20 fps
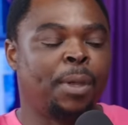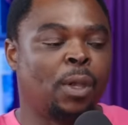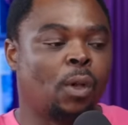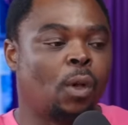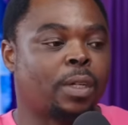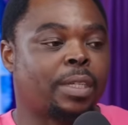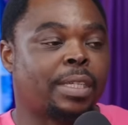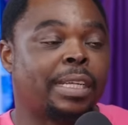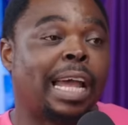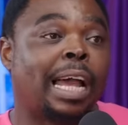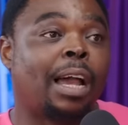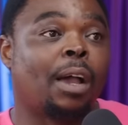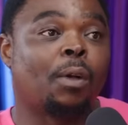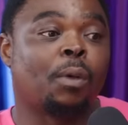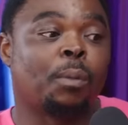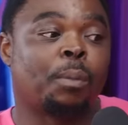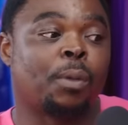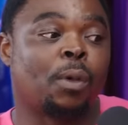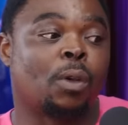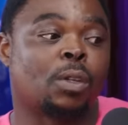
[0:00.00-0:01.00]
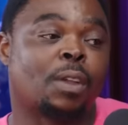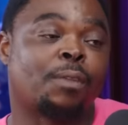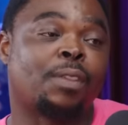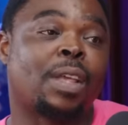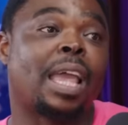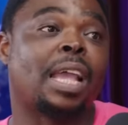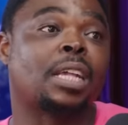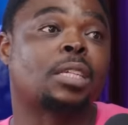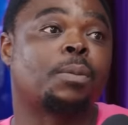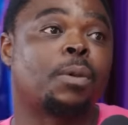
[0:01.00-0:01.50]
Because now, because of
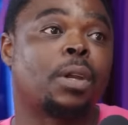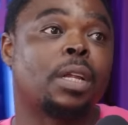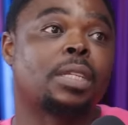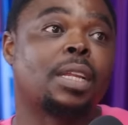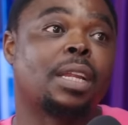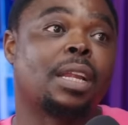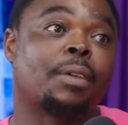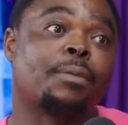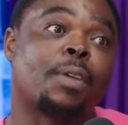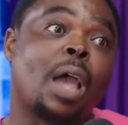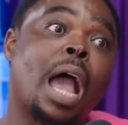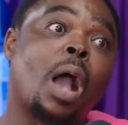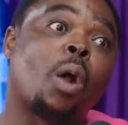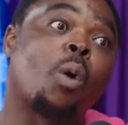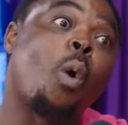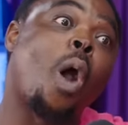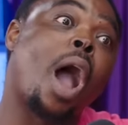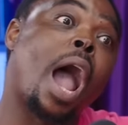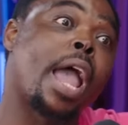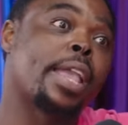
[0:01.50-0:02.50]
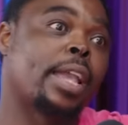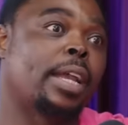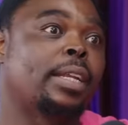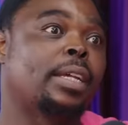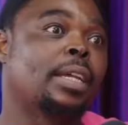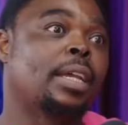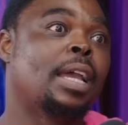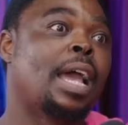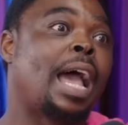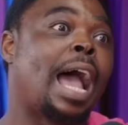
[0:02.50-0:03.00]
the experience that I've acquired,
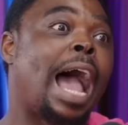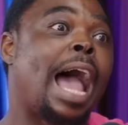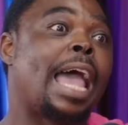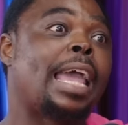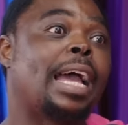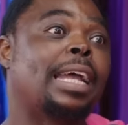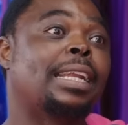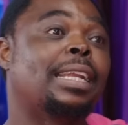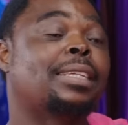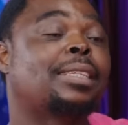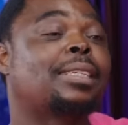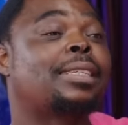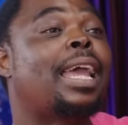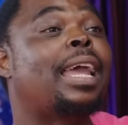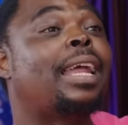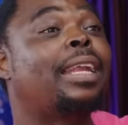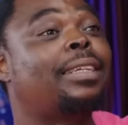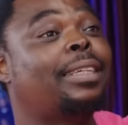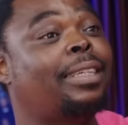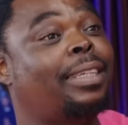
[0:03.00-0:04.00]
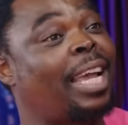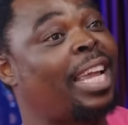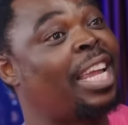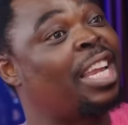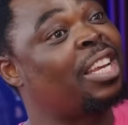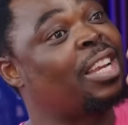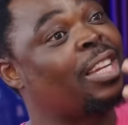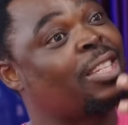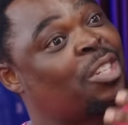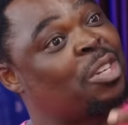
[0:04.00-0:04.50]
I understand the
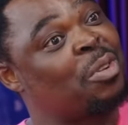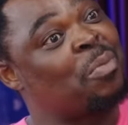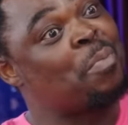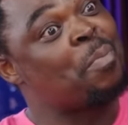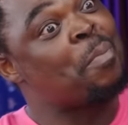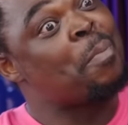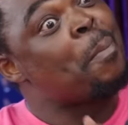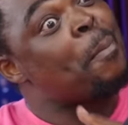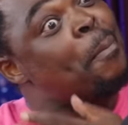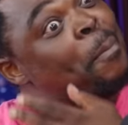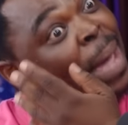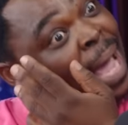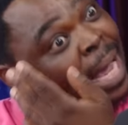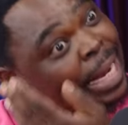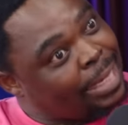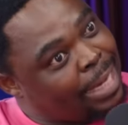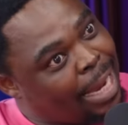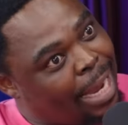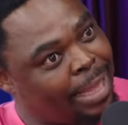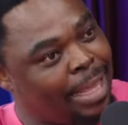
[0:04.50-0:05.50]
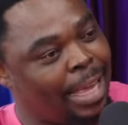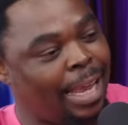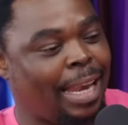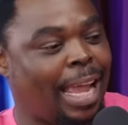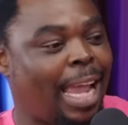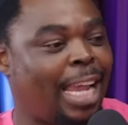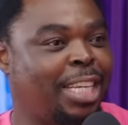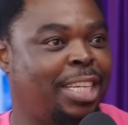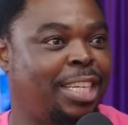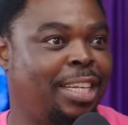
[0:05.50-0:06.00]
industry better than
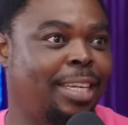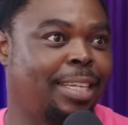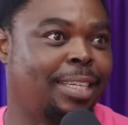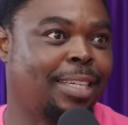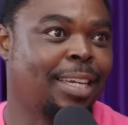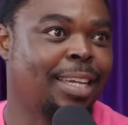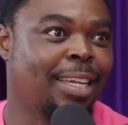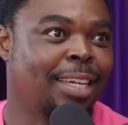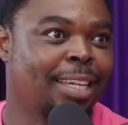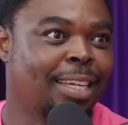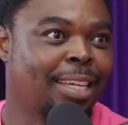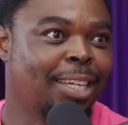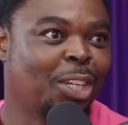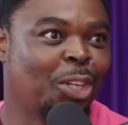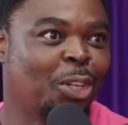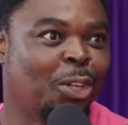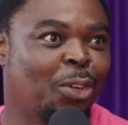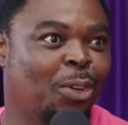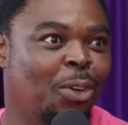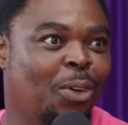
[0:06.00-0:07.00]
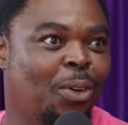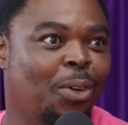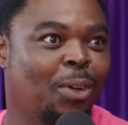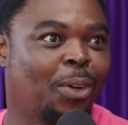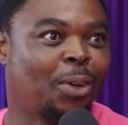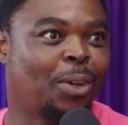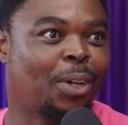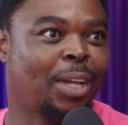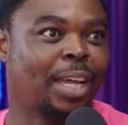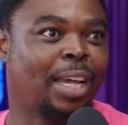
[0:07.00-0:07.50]
did, you know,
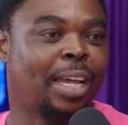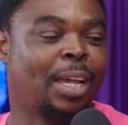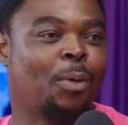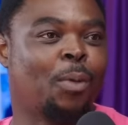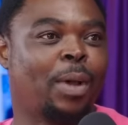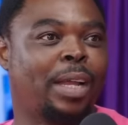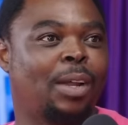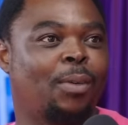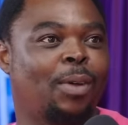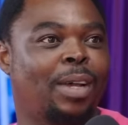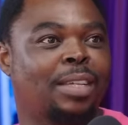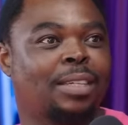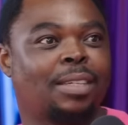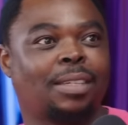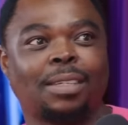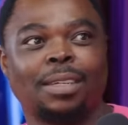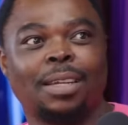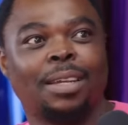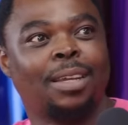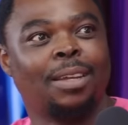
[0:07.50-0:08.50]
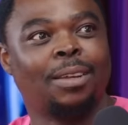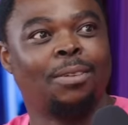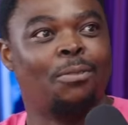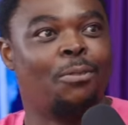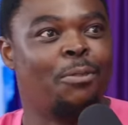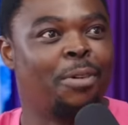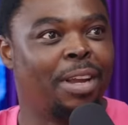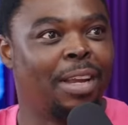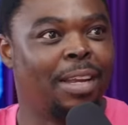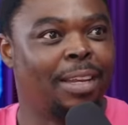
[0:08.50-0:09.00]
when I was
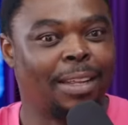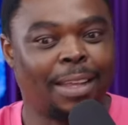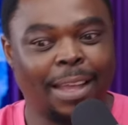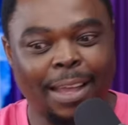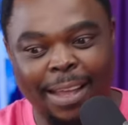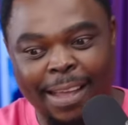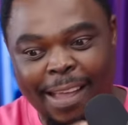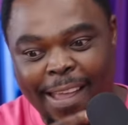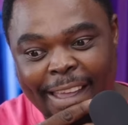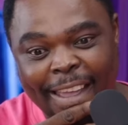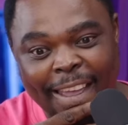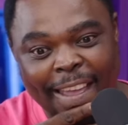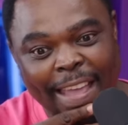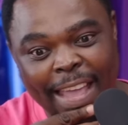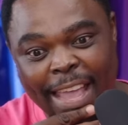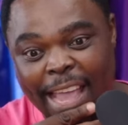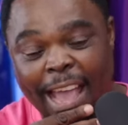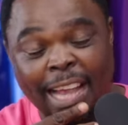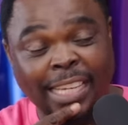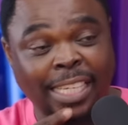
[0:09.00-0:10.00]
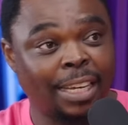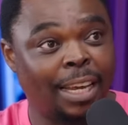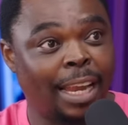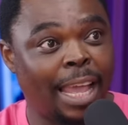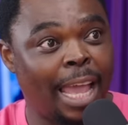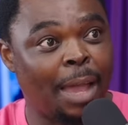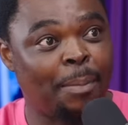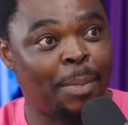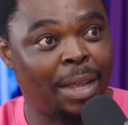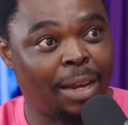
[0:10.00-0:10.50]
really, I still
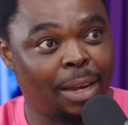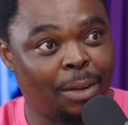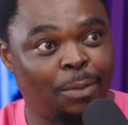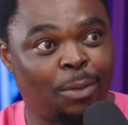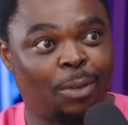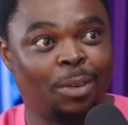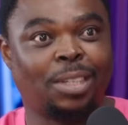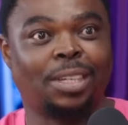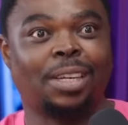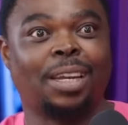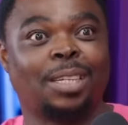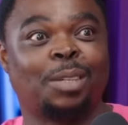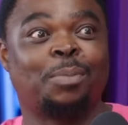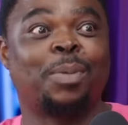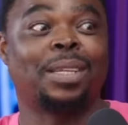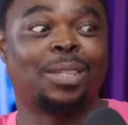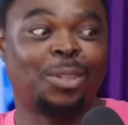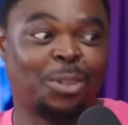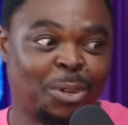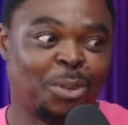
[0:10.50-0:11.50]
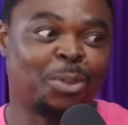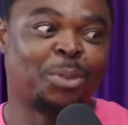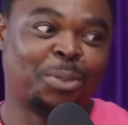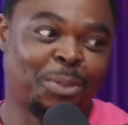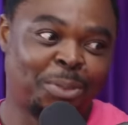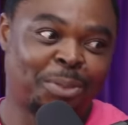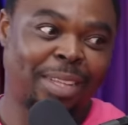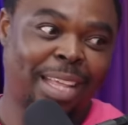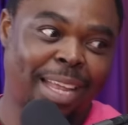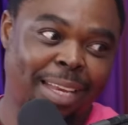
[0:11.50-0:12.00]
am a revolutionist, but you know,
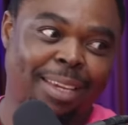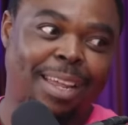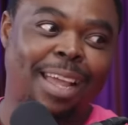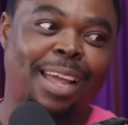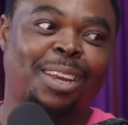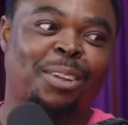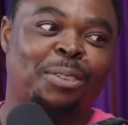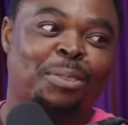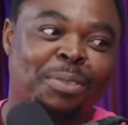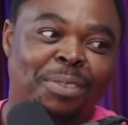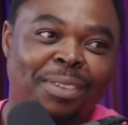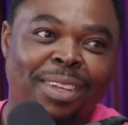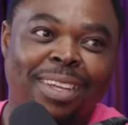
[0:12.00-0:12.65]
that kind of...